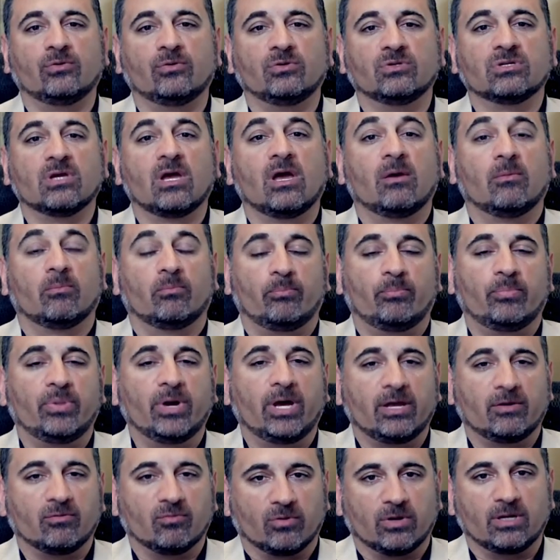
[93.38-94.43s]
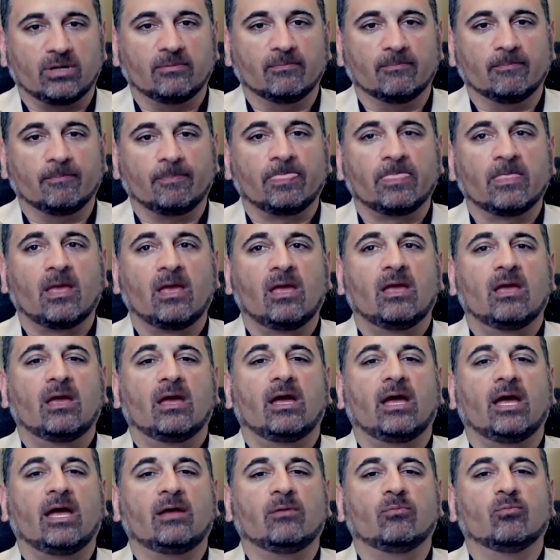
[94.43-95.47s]
who's bedridden.
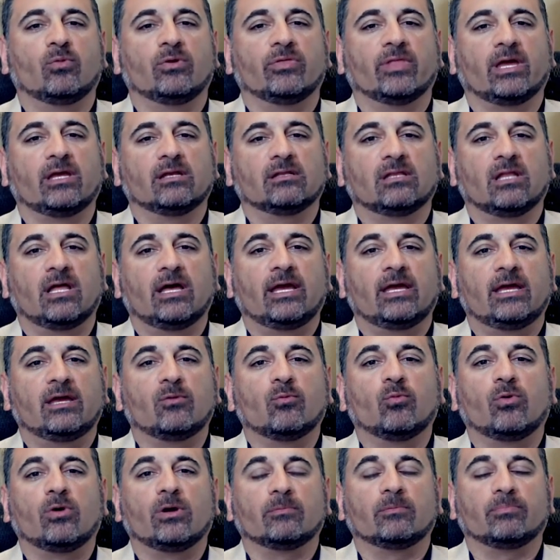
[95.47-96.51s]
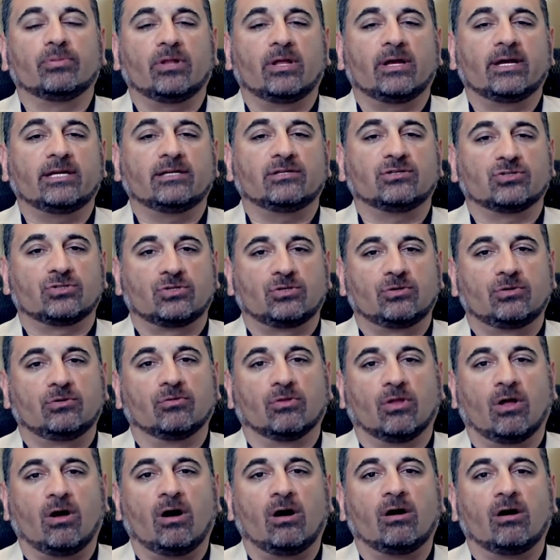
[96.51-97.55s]
And when they lay in one place
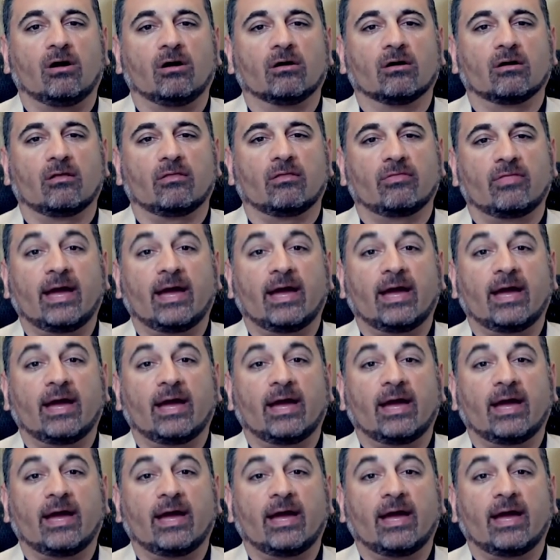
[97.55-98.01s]
too long,